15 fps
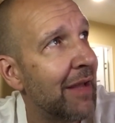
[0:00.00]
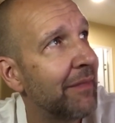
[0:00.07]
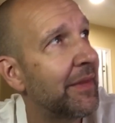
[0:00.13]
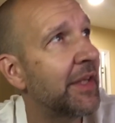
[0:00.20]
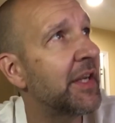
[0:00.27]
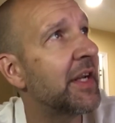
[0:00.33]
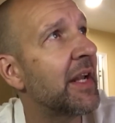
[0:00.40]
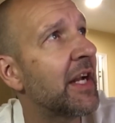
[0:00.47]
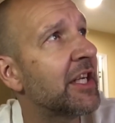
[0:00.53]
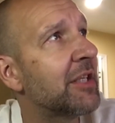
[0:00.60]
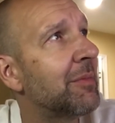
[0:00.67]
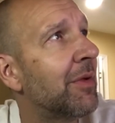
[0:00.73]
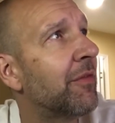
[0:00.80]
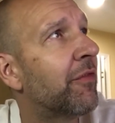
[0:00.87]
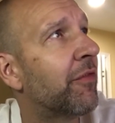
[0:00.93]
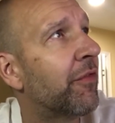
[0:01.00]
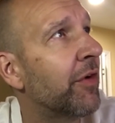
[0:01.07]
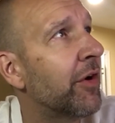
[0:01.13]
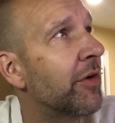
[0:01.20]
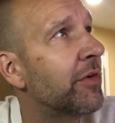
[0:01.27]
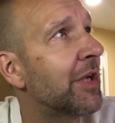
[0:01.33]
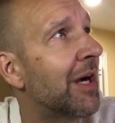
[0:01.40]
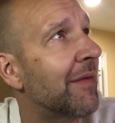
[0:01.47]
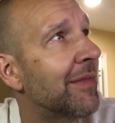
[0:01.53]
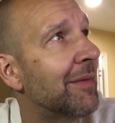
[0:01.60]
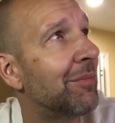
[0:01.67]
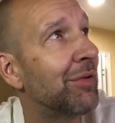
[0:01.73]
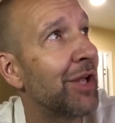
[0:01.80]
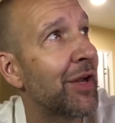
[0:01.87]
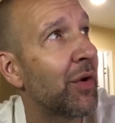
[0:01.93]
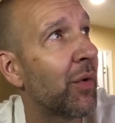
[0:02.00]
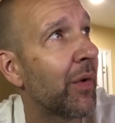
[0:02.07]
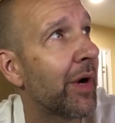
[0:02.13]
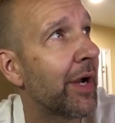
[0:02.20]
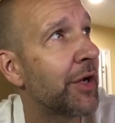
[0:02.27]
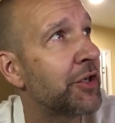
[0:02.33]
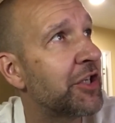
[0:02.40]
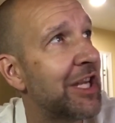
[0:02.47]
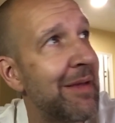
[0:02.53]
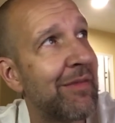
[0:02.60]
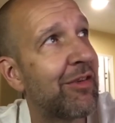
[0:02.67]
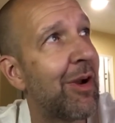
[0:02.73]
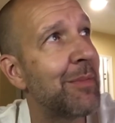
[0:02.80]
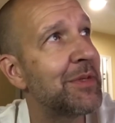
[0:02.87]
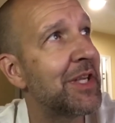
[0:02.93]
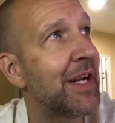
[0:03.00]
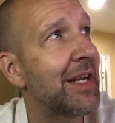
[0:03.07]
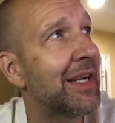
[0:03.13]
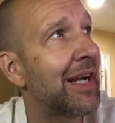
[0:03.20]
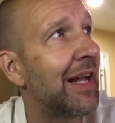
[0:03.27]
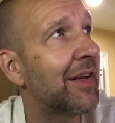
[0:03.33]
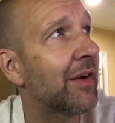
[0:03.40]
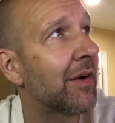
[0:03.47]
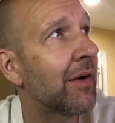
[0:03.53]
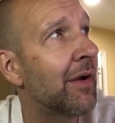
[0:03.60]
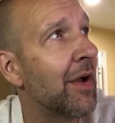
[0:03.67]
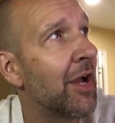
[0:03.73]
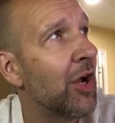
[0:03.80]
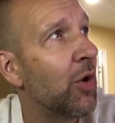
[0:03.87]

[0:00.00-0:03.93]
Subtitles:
The delectable fruit of the blood orange, deep crimson in color,